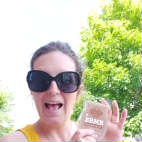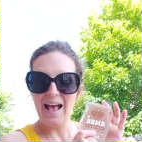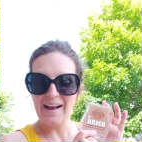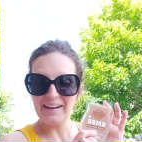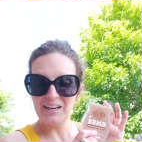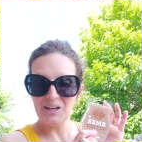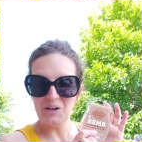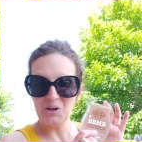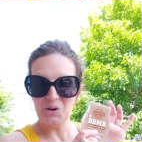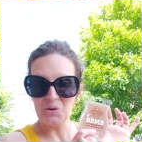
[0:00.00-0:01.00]

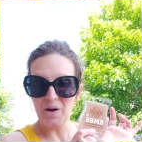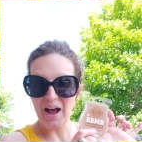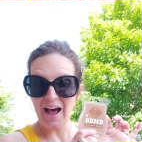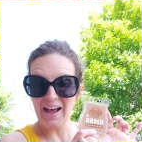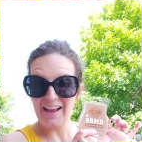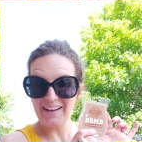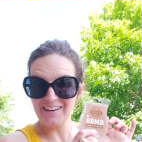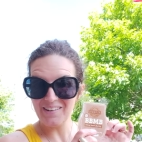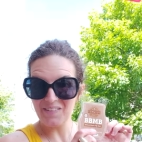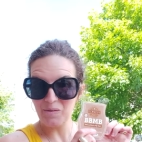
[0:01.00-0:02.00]
Echo. I had
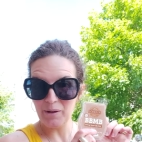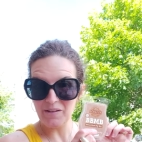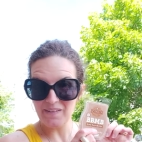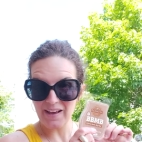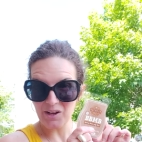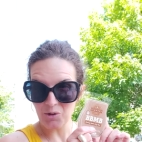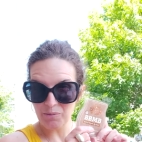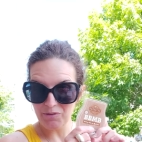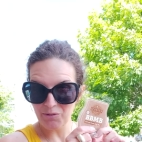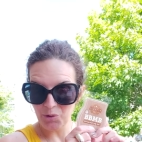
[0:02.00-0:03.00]
not smelt Echo
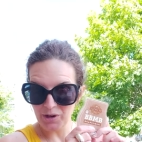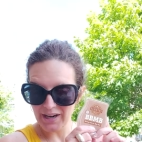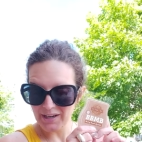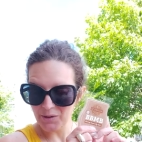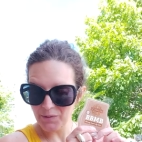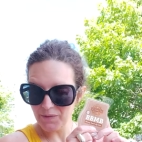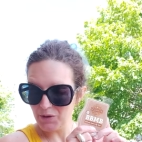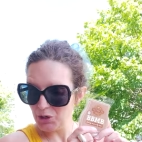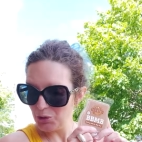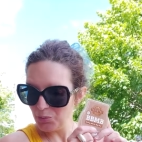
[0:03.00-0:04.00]
before. Echo is a
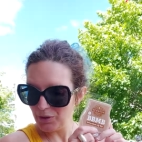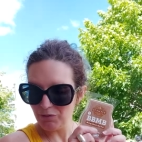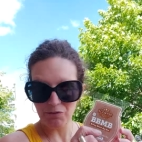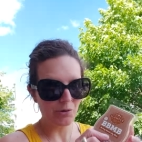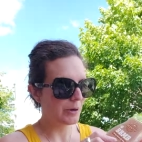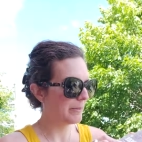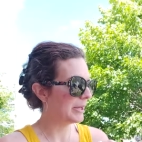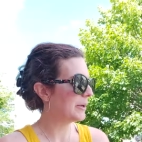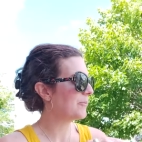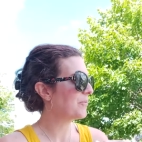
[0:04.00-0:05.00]
new one for
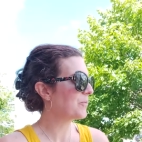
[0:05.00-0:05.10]
me.